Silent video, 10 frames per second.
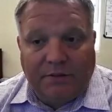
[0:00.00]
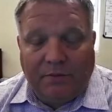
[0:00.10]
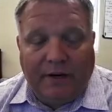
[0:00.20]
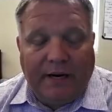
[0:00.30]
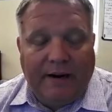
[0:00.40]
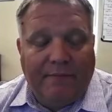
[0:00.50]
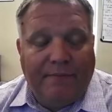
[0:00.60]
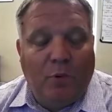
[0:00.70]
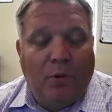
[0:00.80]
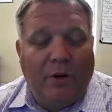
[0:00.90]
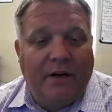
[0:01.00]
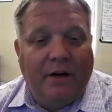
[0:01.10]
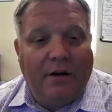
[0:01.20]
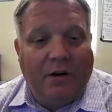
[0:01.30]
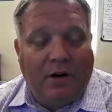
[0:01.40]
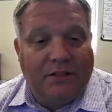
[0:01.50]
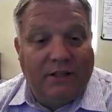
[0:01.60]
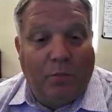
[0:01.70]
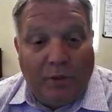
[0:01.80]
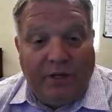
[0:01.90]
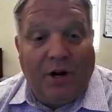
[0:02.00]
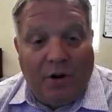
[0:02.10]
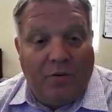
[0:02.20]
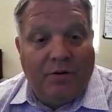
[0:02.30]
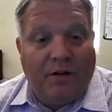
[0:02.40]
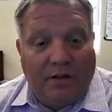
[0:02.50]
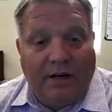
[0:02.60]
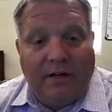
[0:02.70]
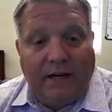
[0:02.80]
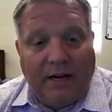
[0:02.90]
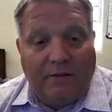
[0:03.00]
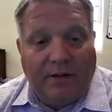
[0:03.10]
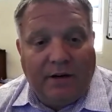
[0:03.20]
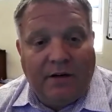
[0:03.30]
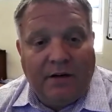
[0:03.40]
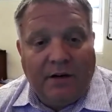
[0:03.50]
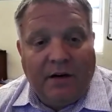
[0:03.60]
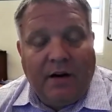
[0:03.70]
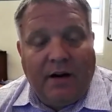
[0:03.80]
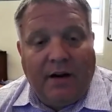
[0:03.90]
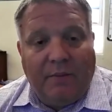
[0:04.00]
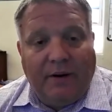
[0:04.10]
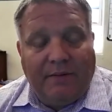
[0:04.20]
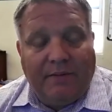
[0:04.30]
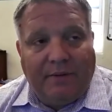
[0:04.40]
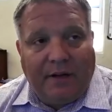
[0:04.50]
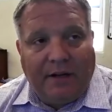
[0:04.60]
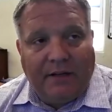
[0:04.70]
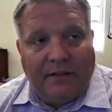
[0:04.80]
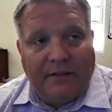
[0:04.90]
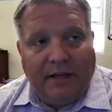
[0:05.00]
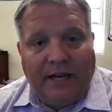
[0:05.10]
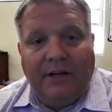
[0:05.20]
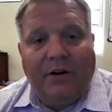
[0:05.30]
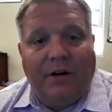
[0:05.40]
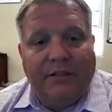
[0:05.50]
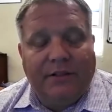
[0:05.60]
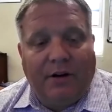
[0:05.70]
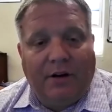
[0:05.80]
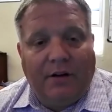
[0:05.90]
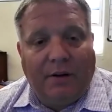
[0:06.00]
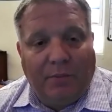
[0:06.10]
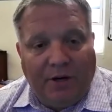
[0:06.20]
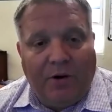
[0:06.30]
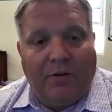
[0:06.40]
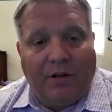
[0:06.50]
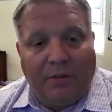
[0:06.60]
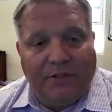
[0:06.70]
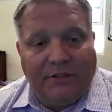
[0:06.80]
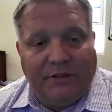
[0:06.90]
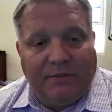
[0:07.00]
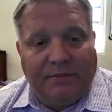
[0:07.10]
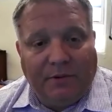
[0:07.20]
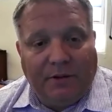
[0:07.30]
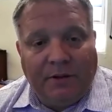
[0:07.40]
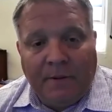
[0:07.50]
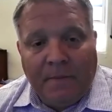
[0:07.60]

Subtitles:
We have 40 cars that we own that are down there, and we have 8 cars that we own on the museum floor.